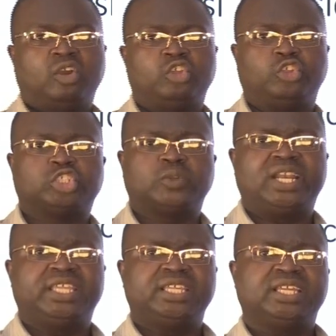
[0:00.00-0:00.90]

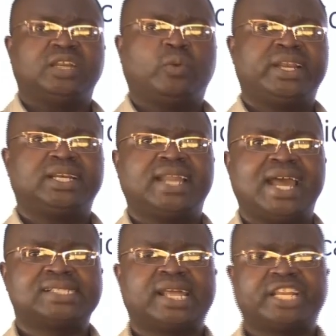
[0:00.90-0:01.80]
Usually, when
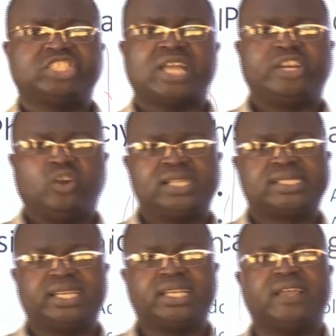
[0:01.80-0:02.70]
girls reach
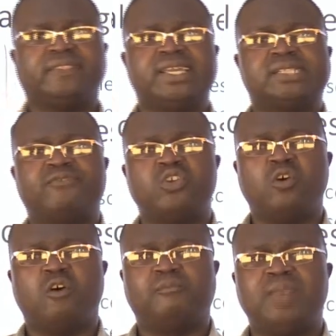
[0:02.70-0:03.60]
adolescent, there is flow
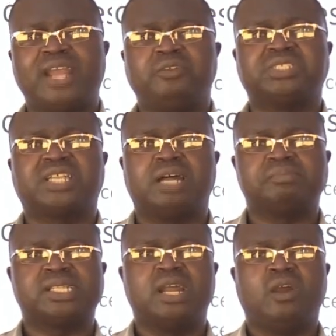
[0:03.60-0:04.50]
of blood which
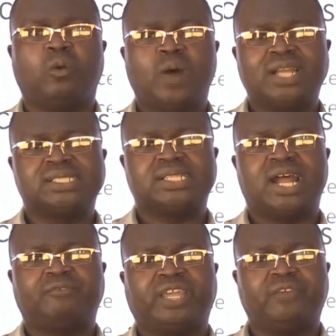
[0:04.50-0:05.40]
comes once
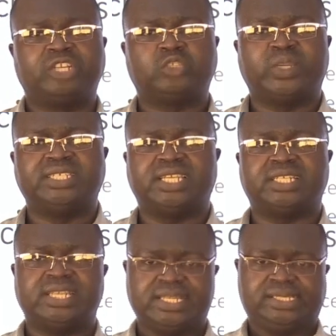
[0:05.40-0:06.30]
after every
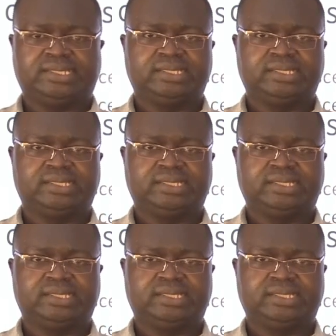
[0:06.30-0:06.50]
28 days.